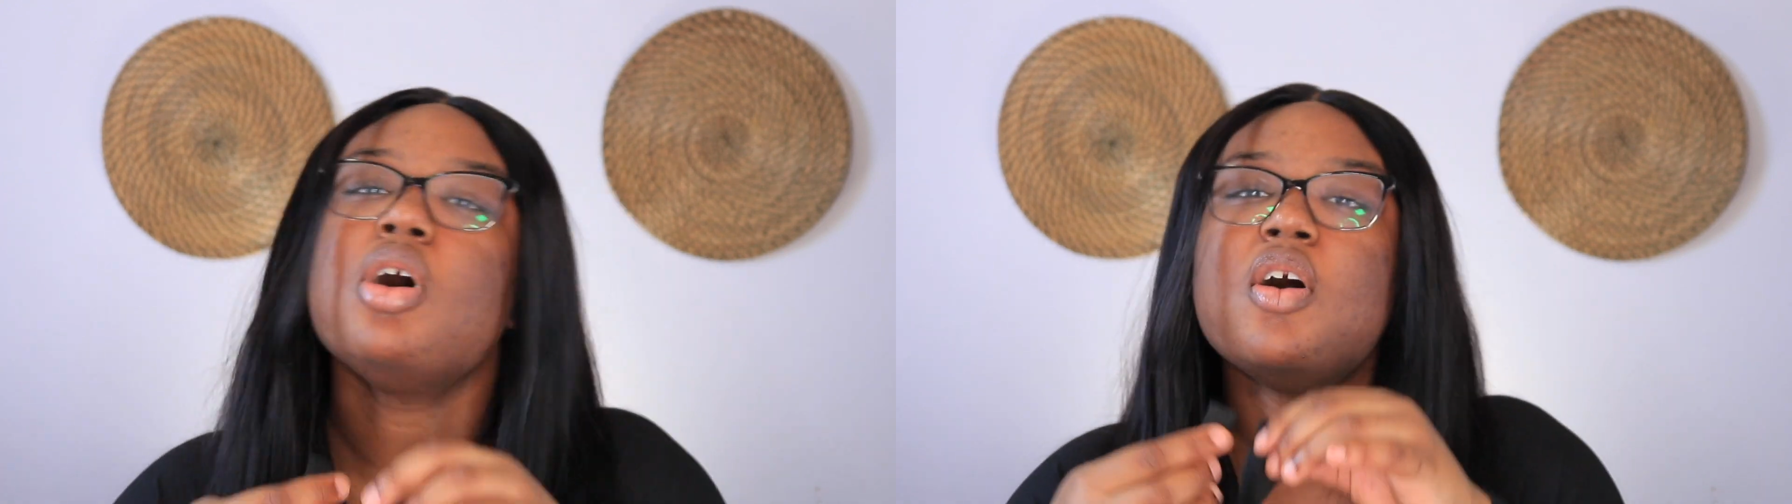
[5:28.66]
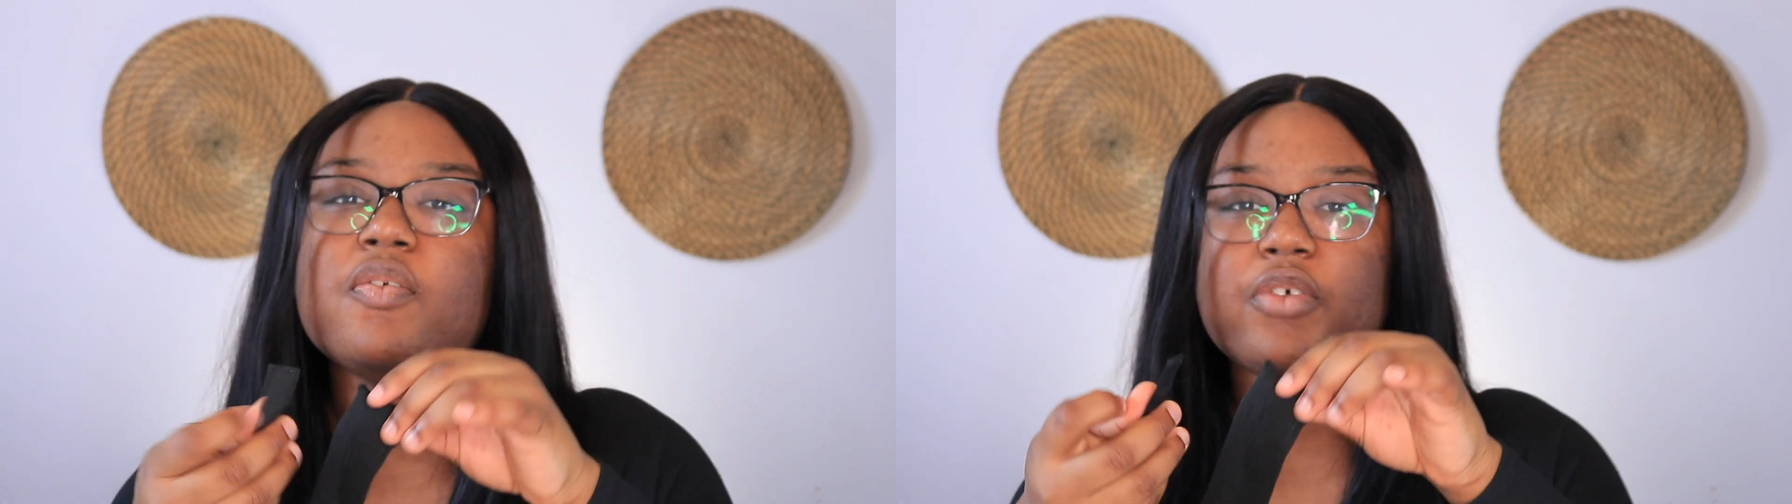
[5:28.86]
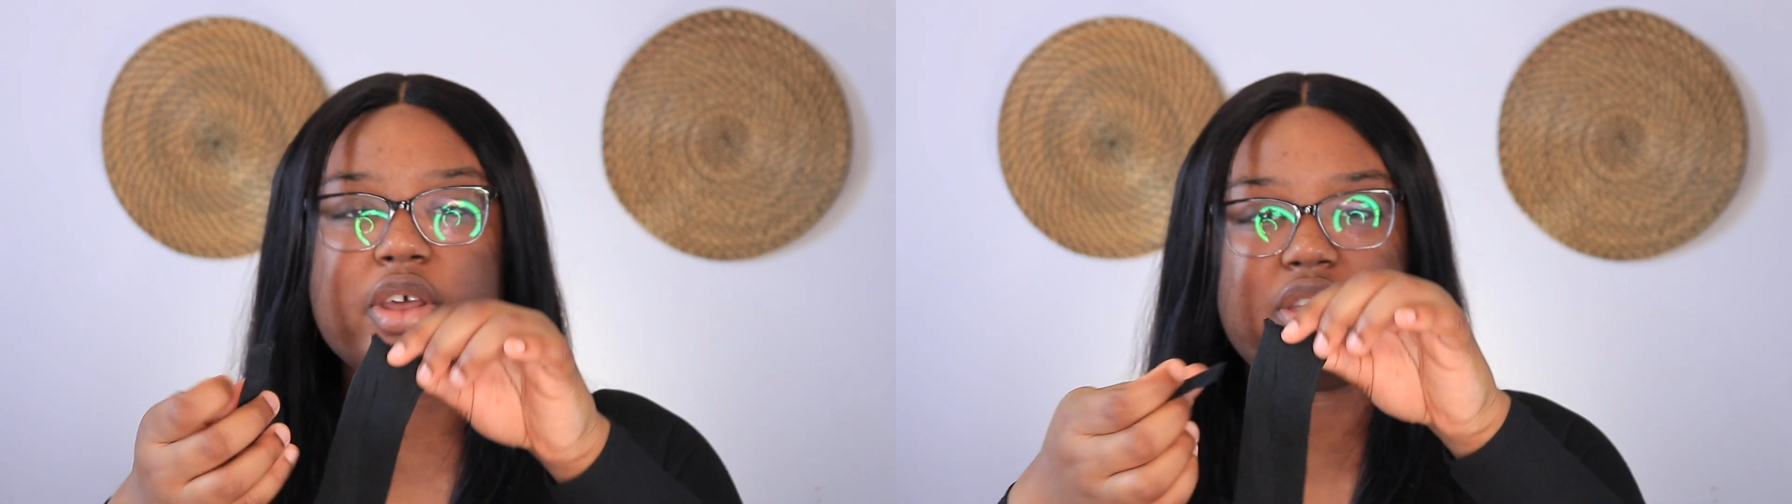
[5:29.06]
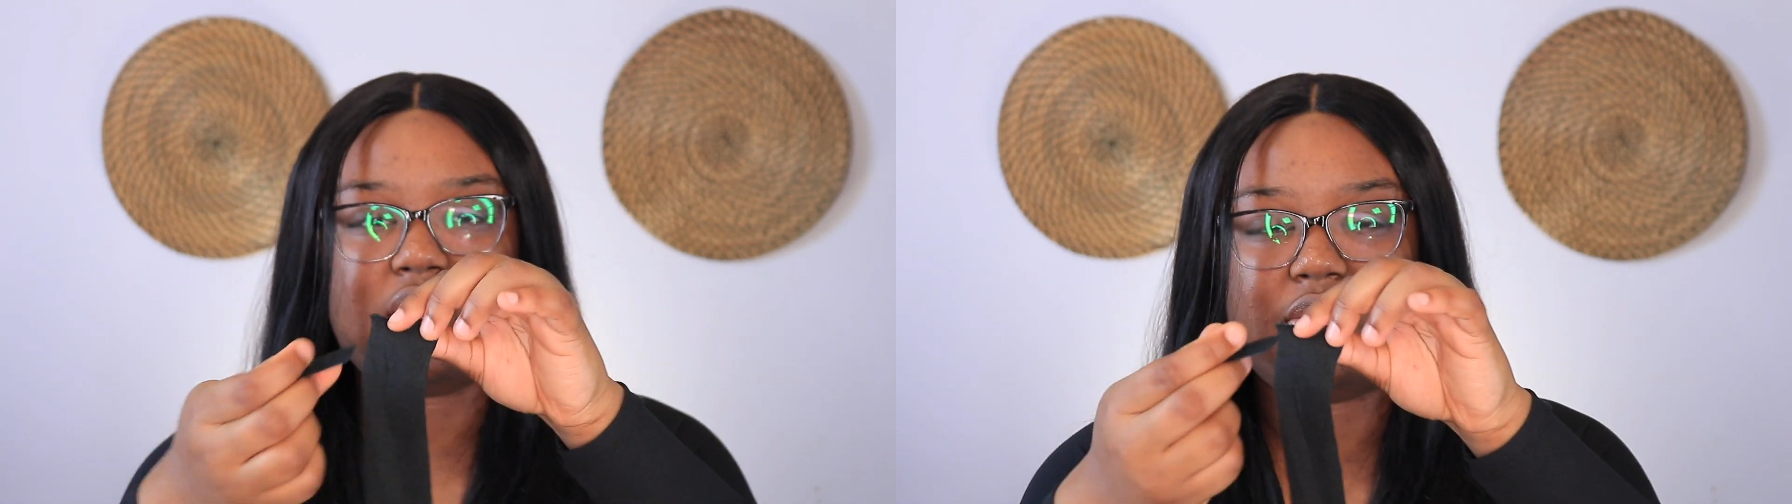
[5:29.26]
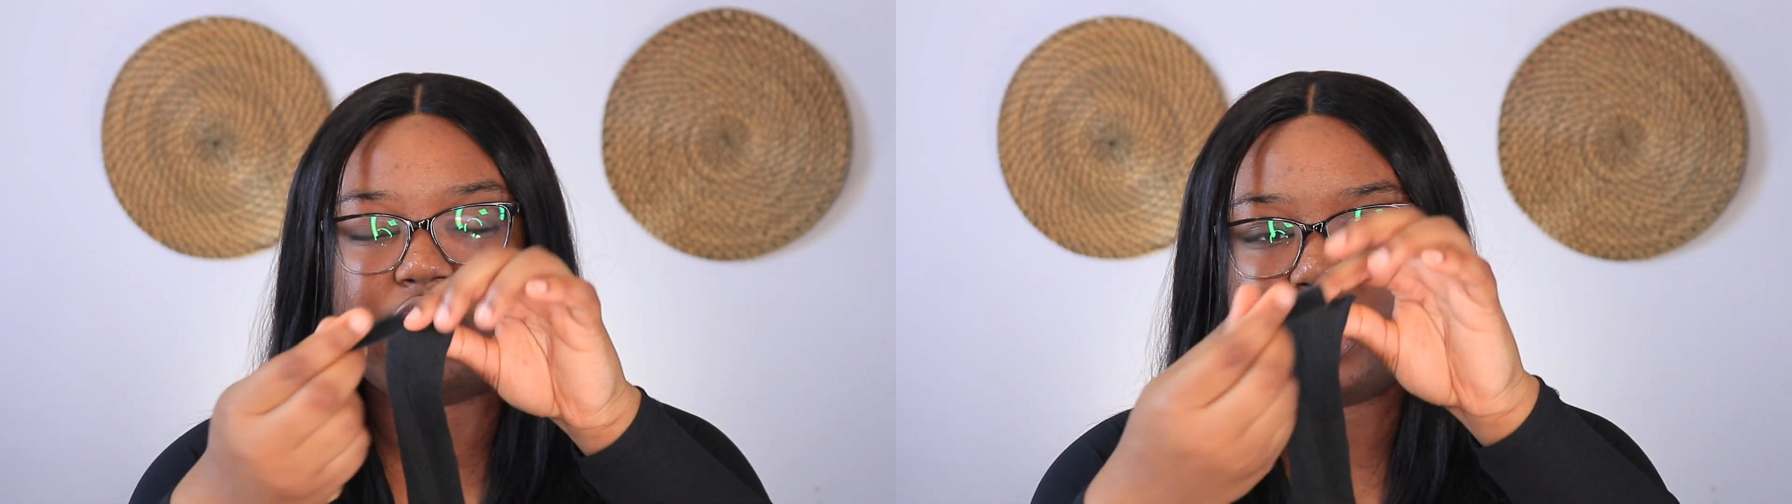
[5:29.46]
For
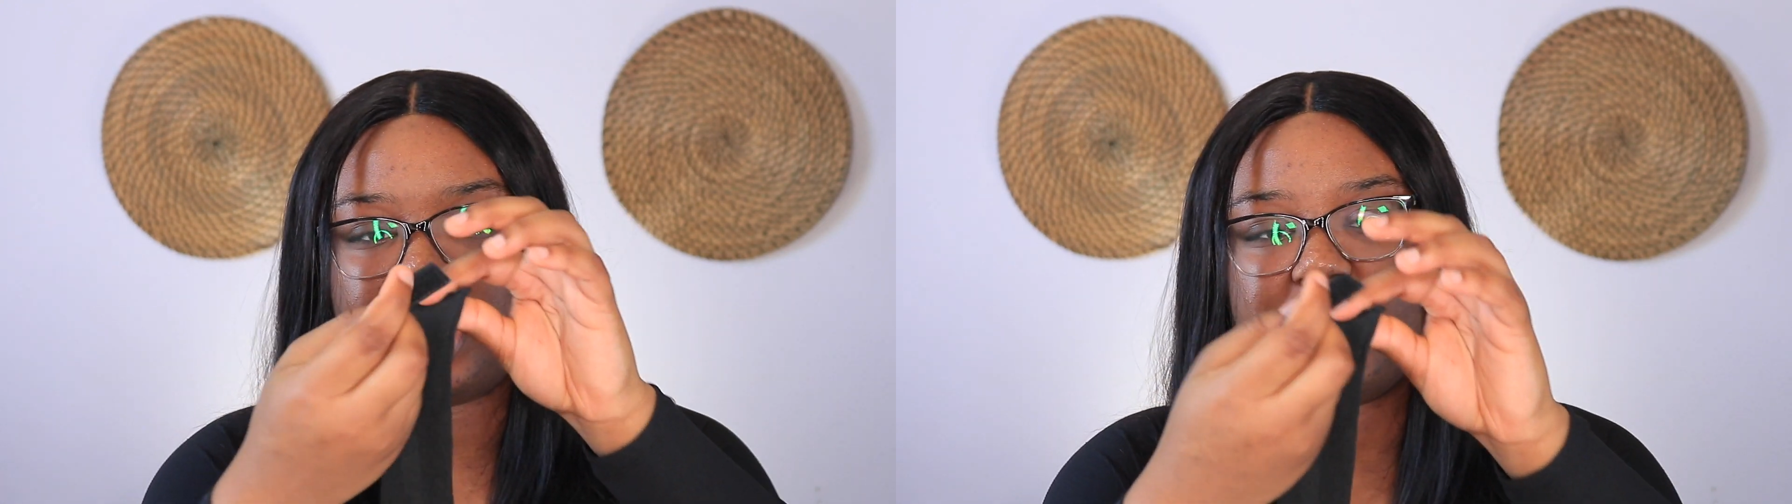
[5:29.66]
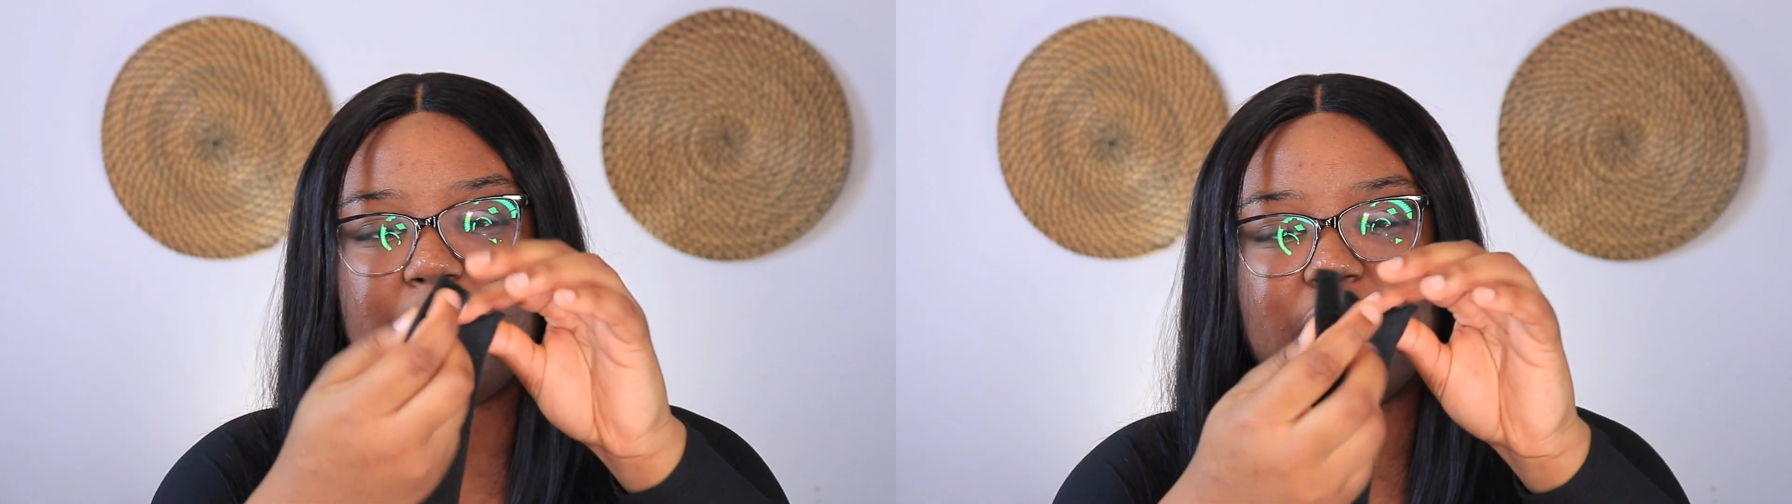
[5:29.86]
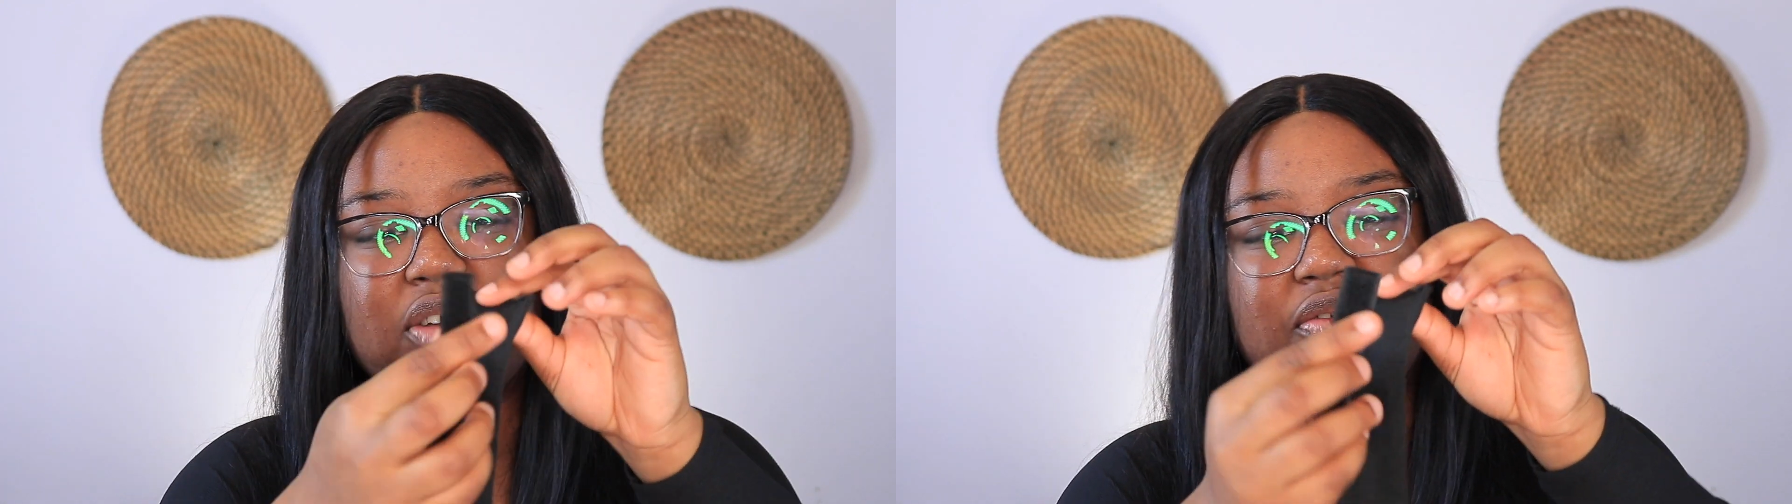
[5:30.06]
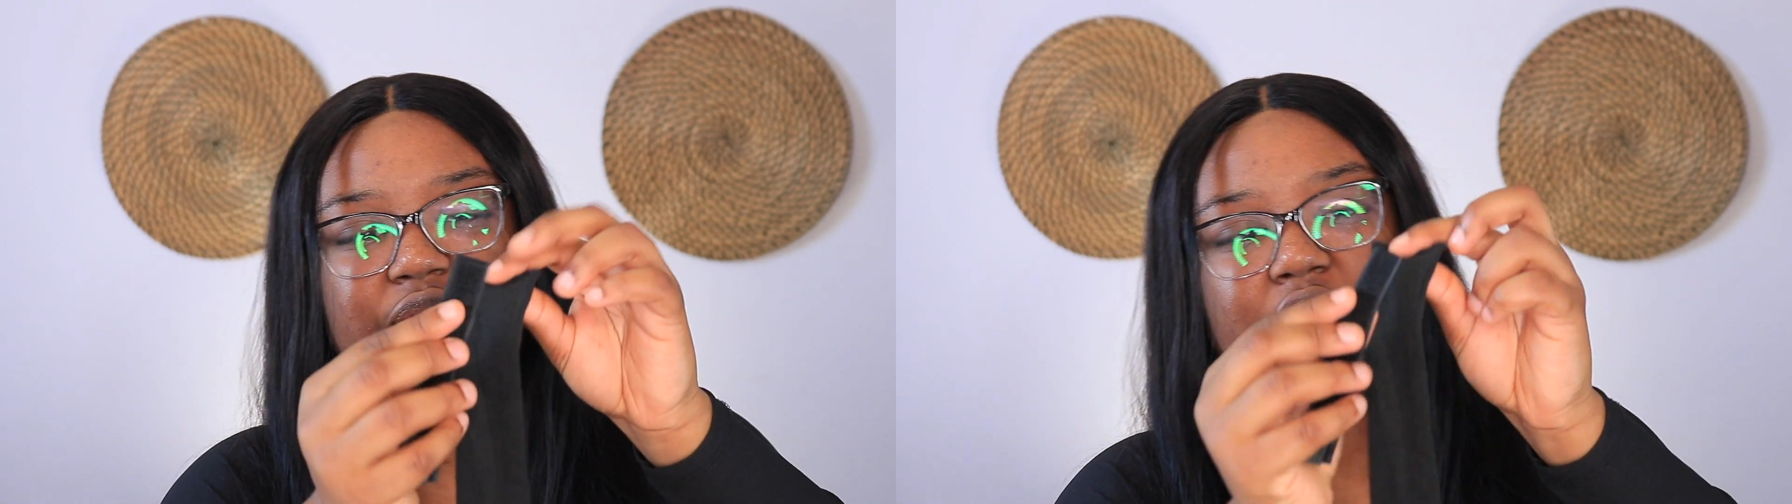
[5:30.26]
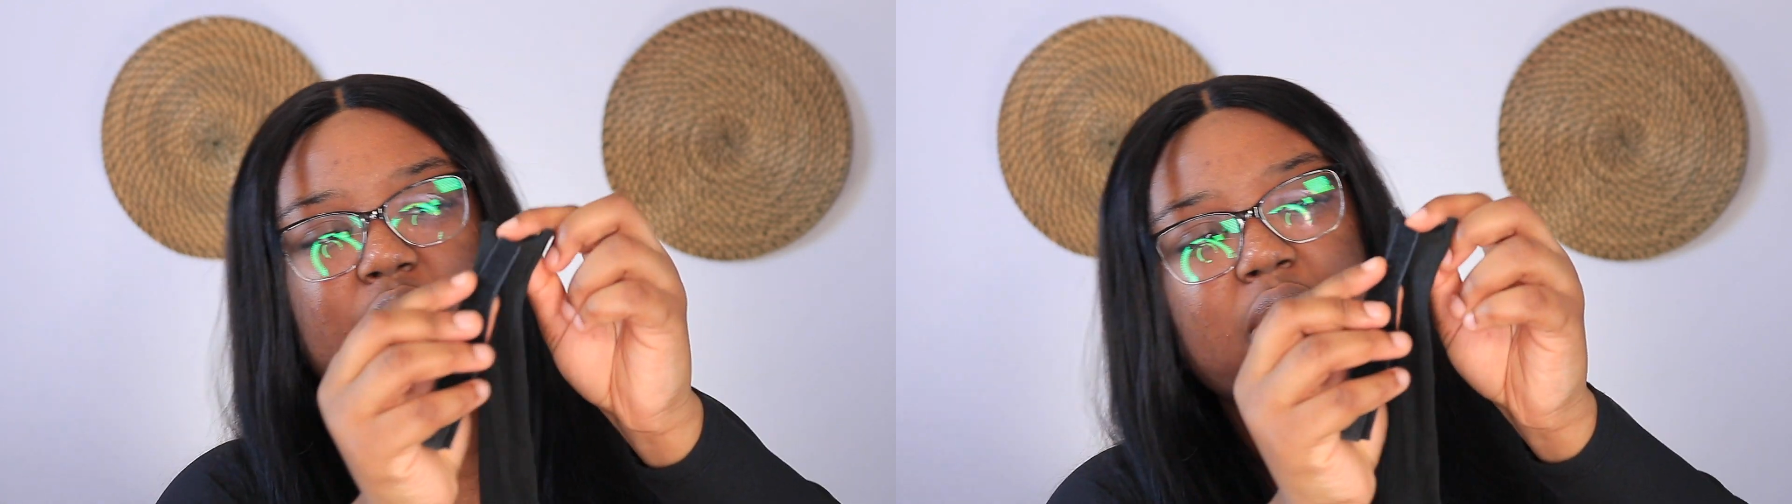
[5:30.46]
the other part of
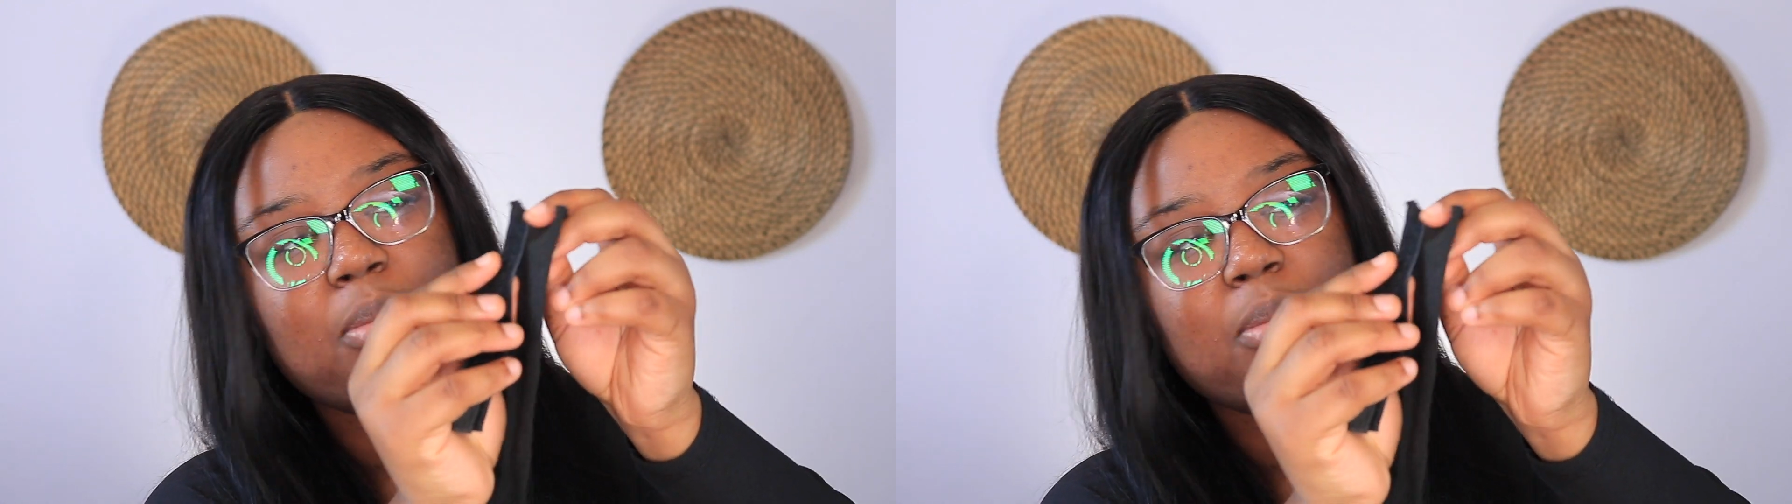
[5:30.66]
the velcro,